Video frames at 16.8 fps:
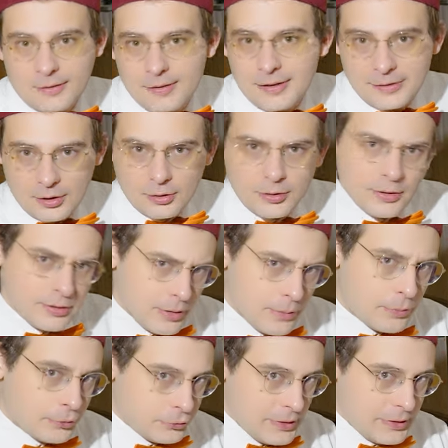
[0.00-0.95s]
it's not so
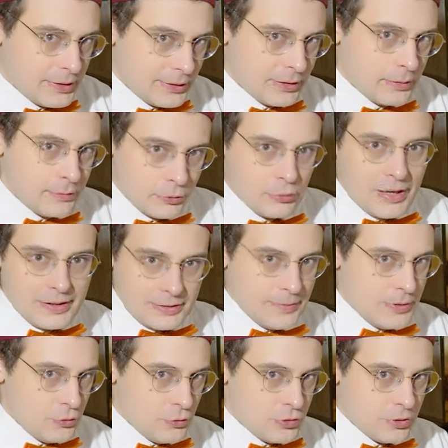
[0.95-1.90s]
simple to add
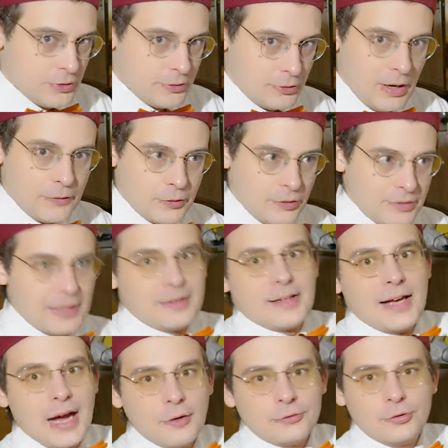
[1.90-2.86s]
diminutions. You have to
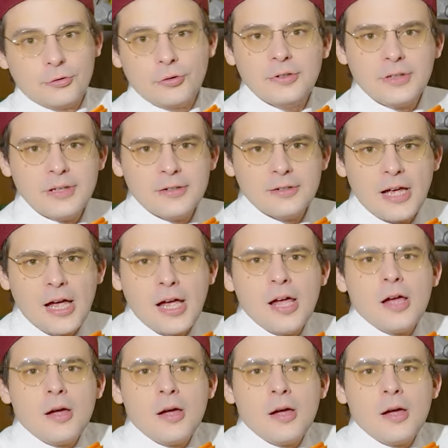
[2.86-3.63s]
study how to do this.